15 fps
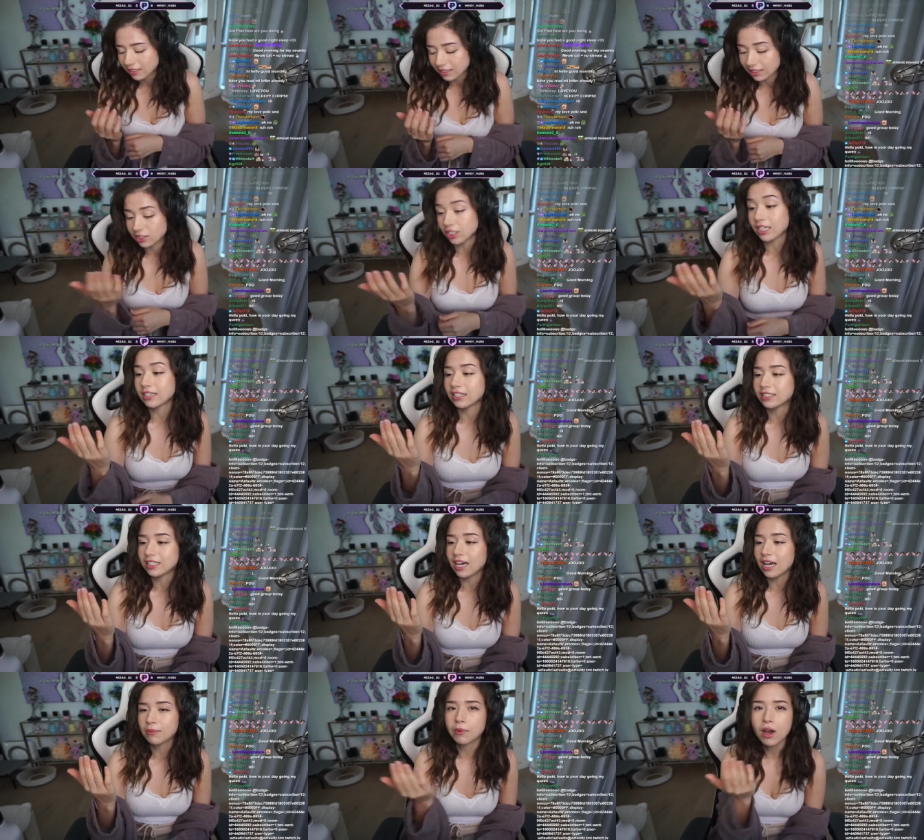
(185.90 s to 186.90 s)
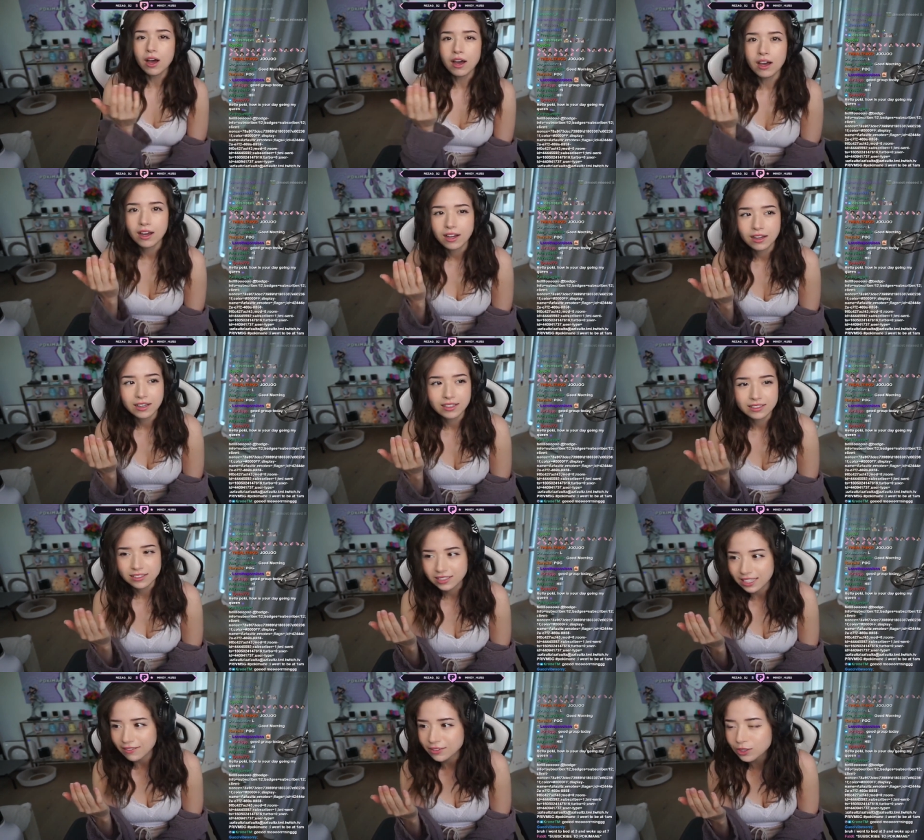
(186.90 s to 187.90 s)
I checked the time,
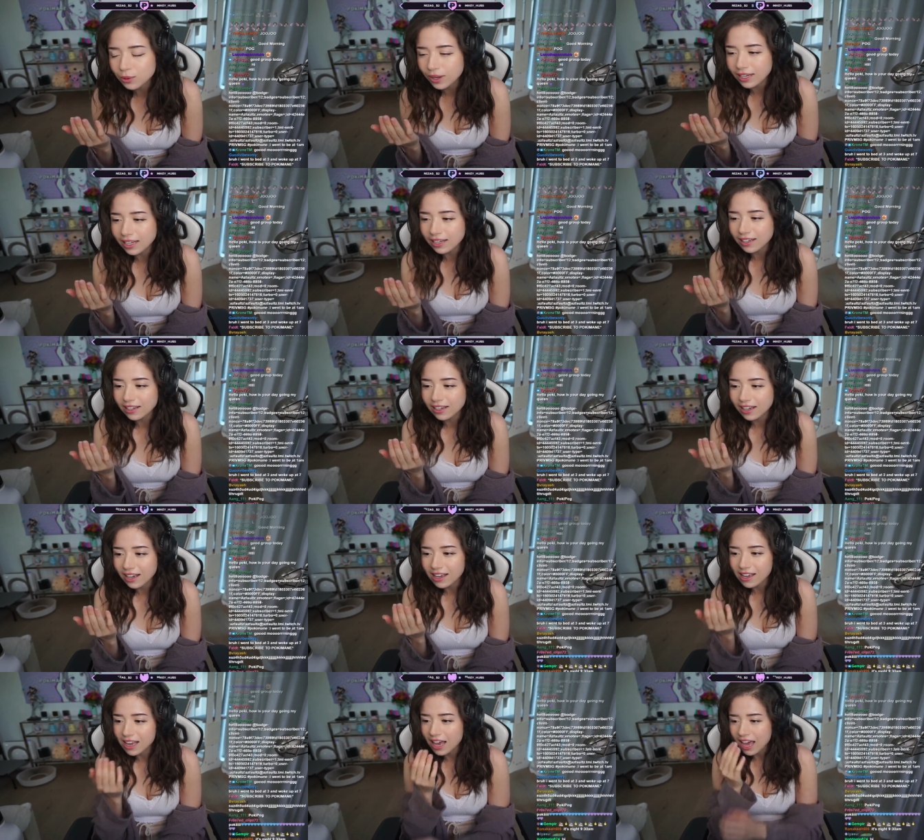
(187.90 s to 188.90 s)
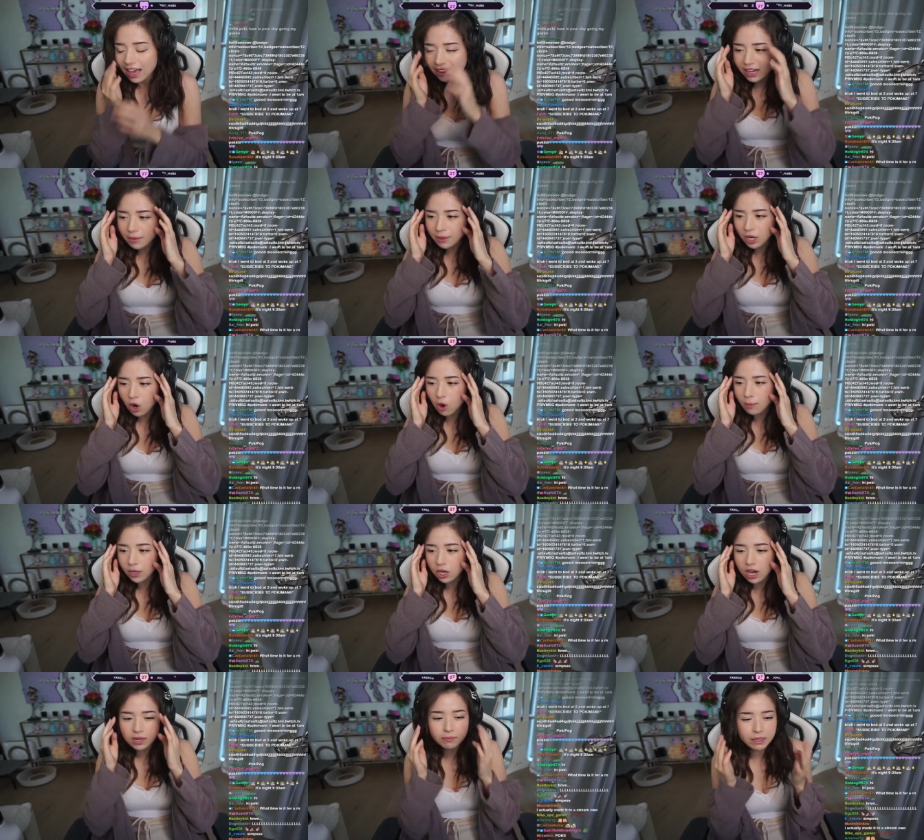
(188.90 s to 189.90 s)
seven twenty. And then I'm like, oh my
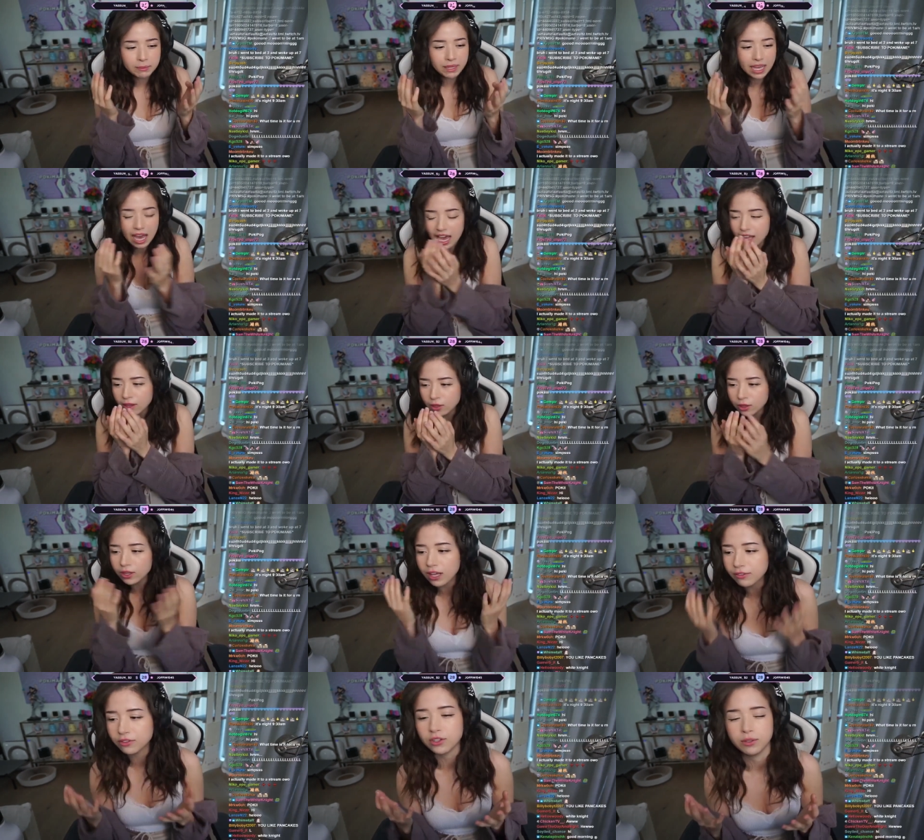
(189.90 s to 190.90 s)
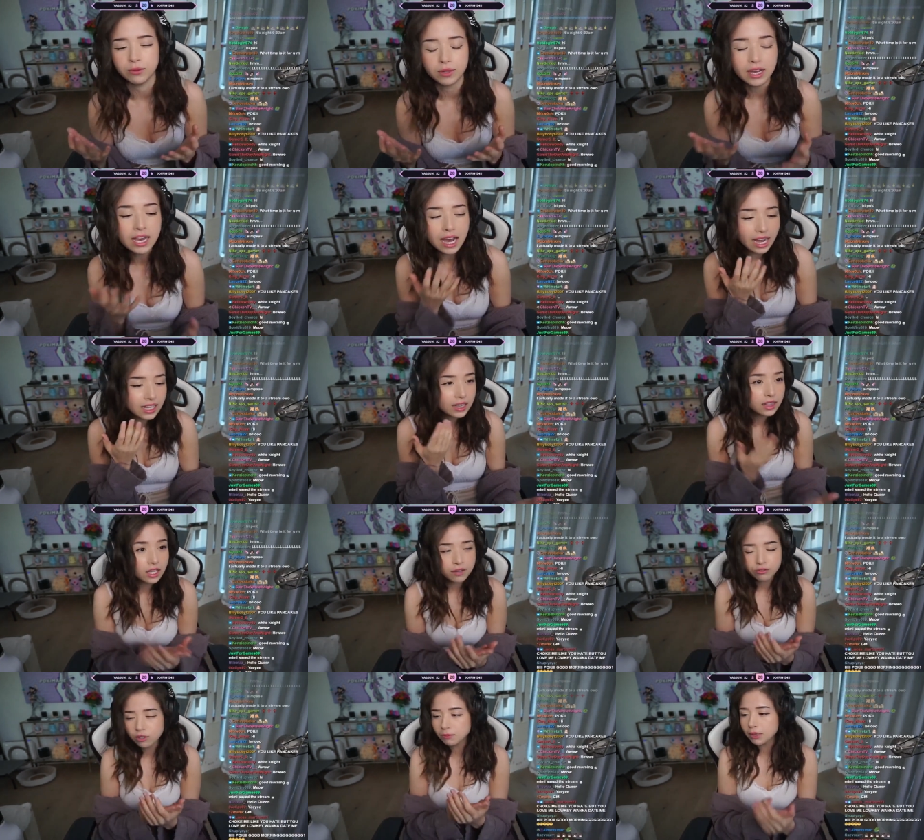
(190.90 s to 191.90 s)
God, Mimi, I love you. I
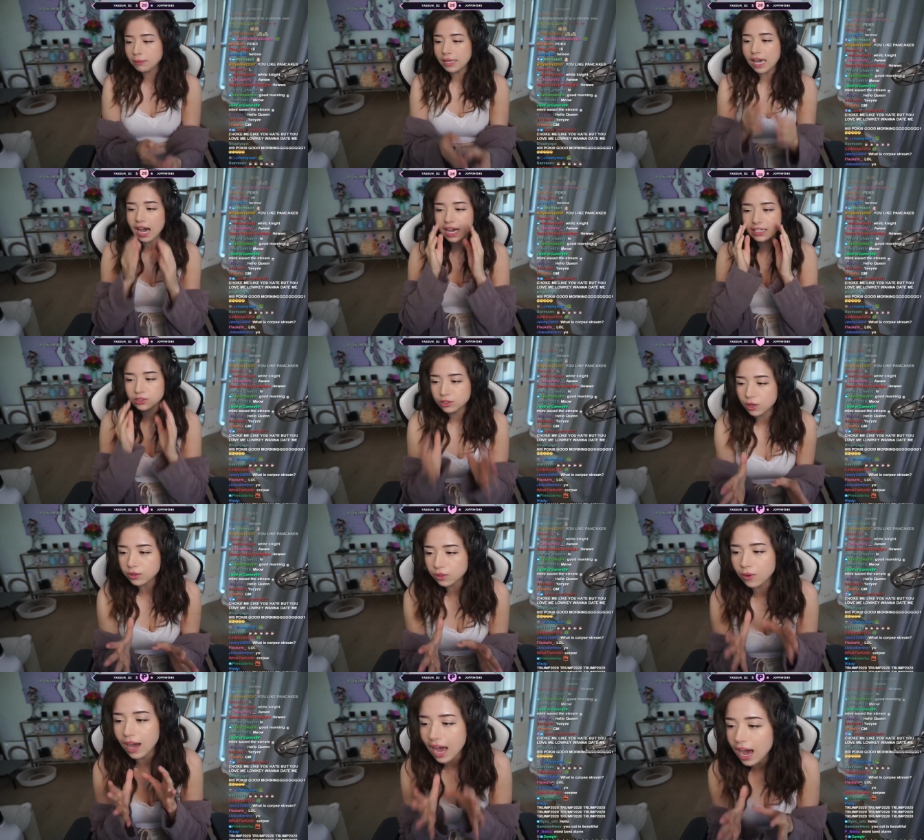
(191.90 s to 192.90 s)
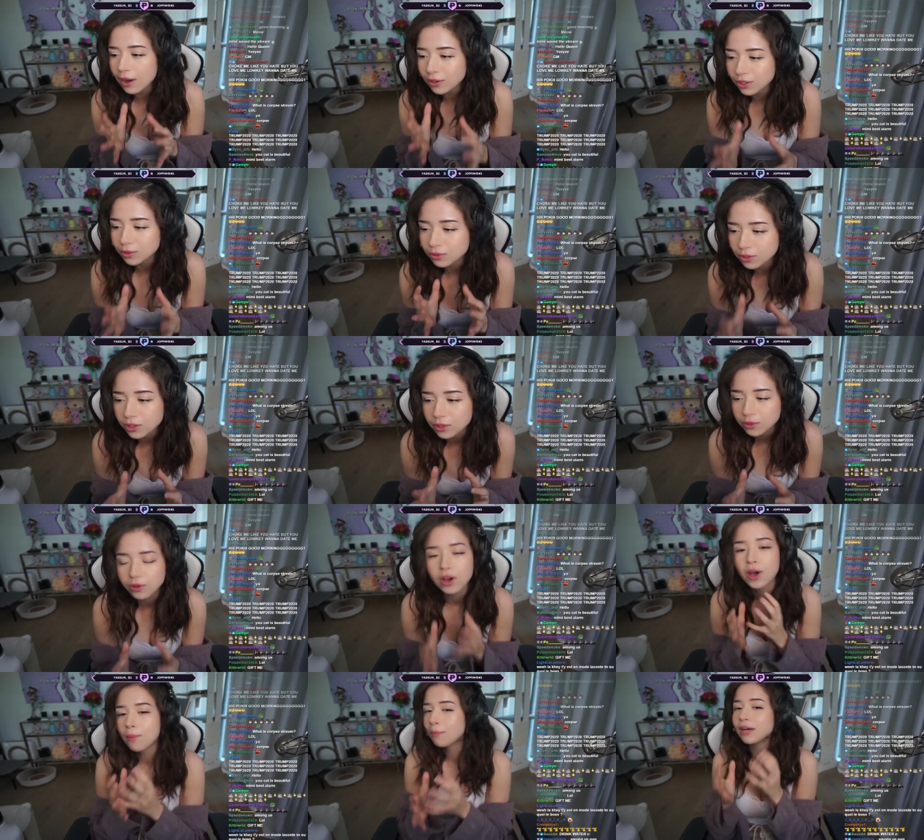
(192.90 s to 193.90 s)
love you, Mimi. I don't know how you knew,
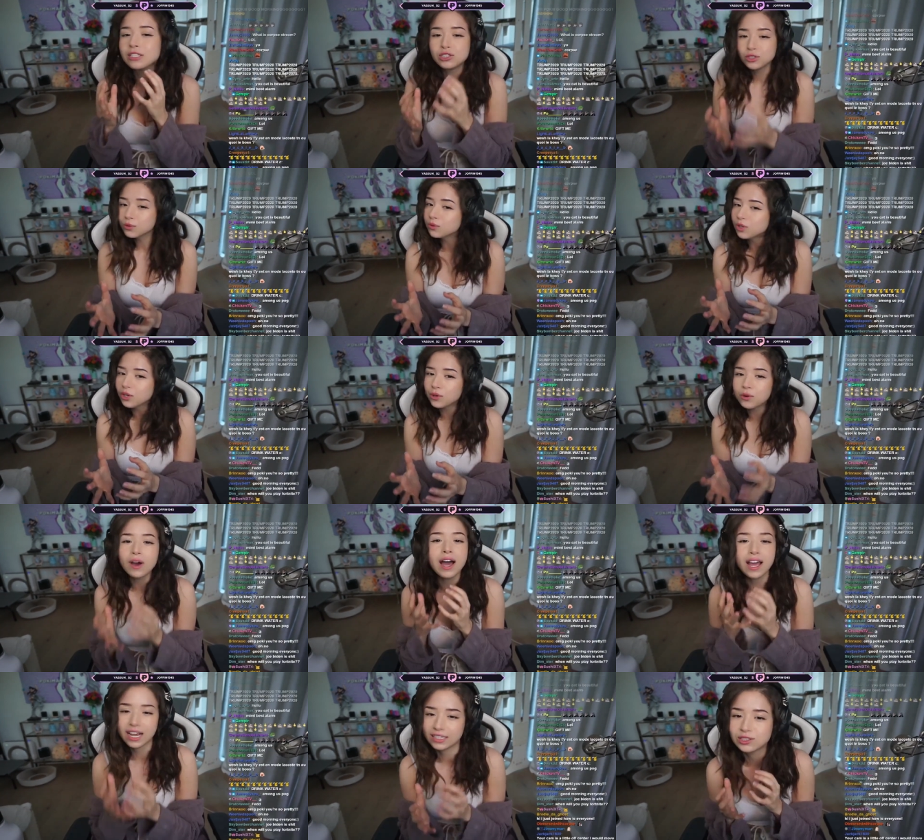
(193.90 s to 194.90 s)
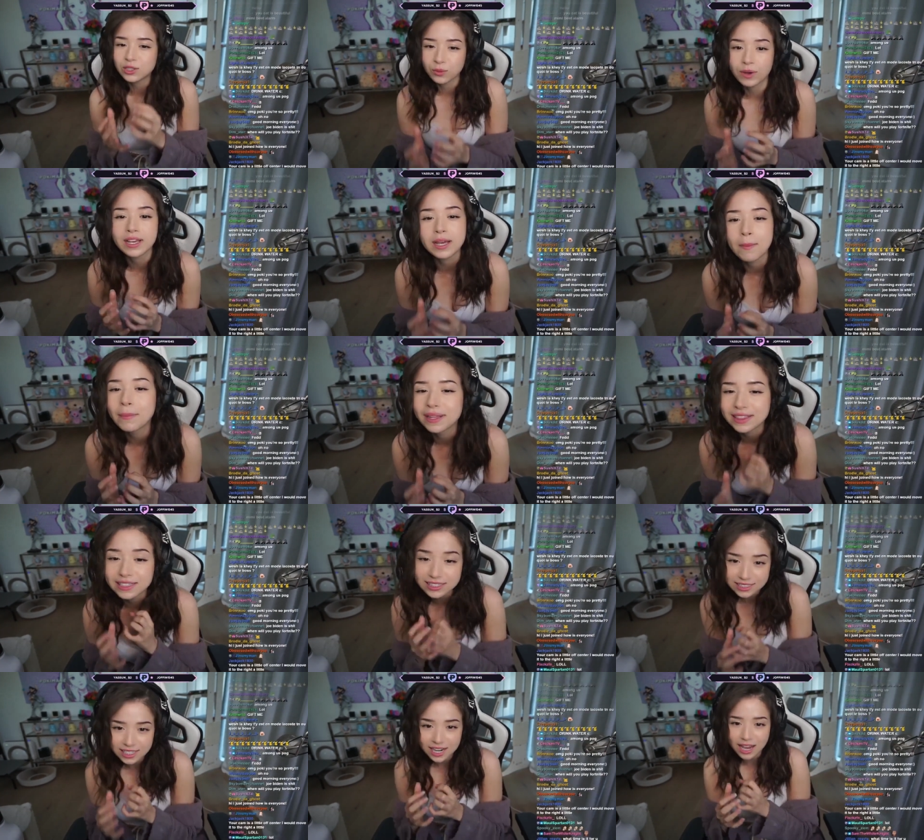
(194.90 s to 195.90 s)
but you knew I had to wake up at
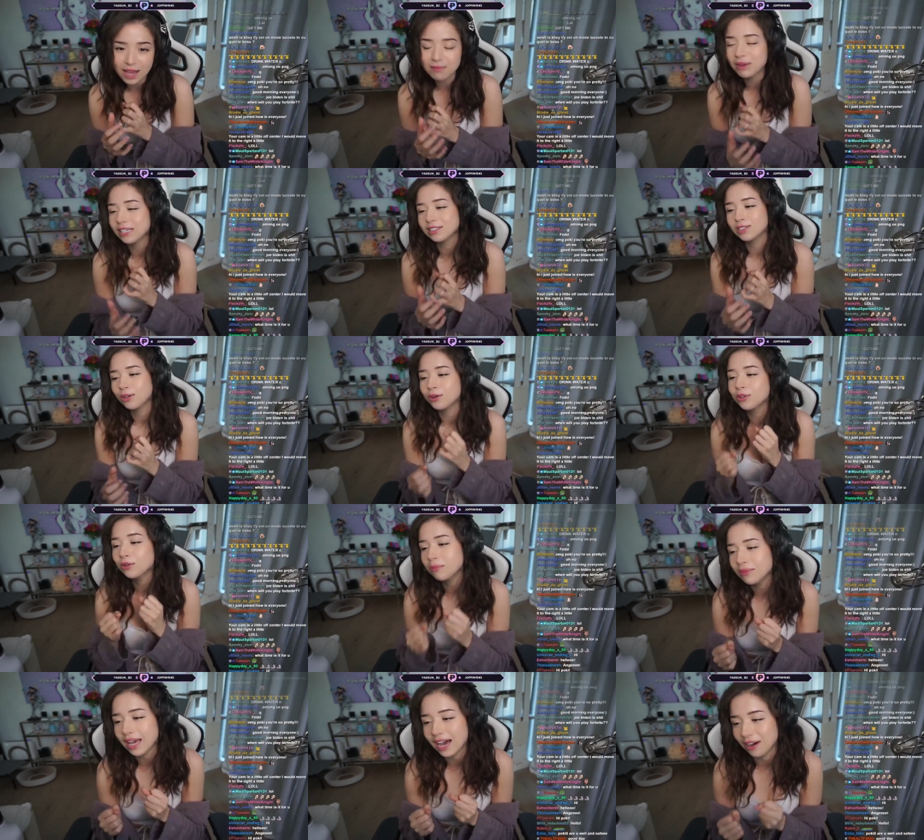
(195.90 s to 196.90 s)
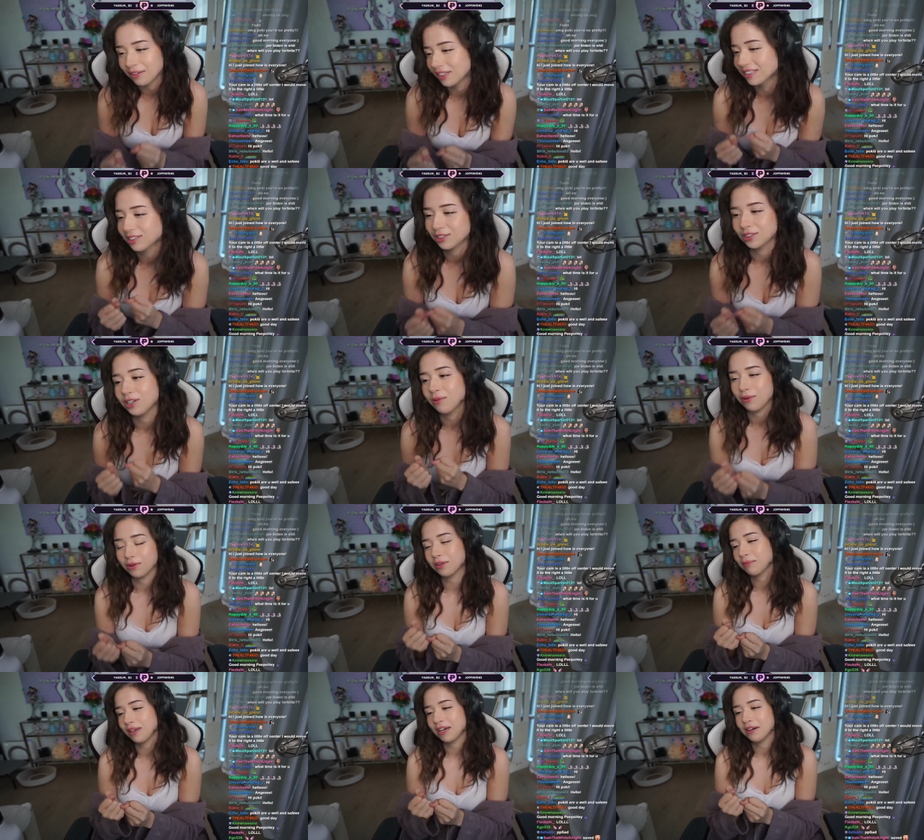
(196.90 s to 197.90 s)
this time. And so you meowed until you
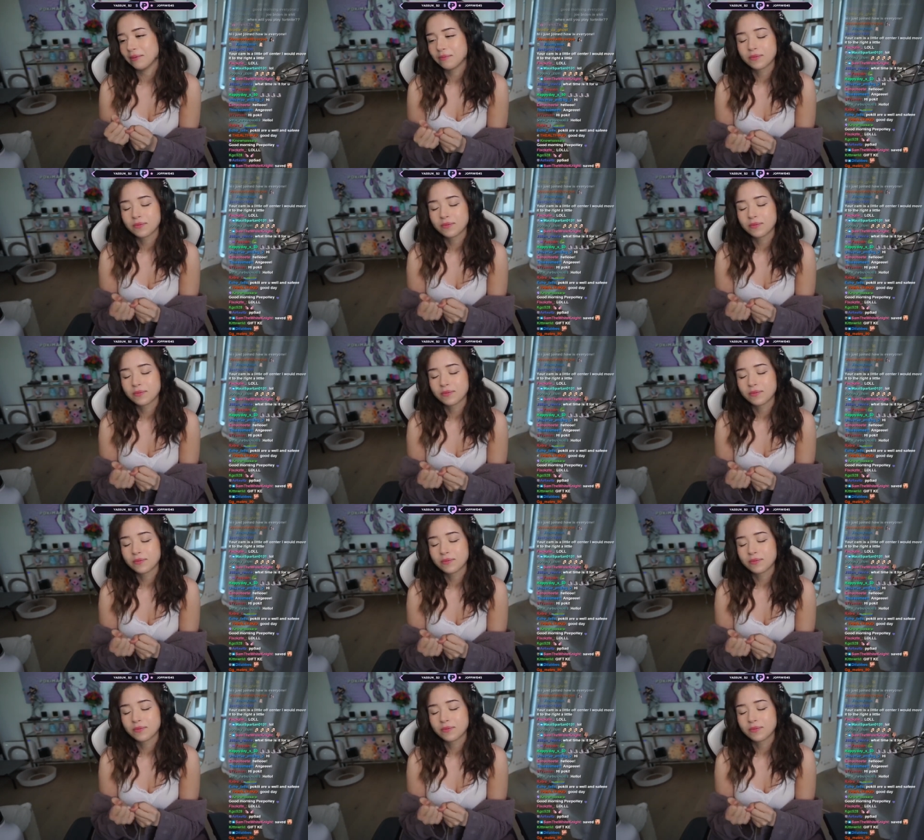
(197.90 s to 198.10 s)
woke me up.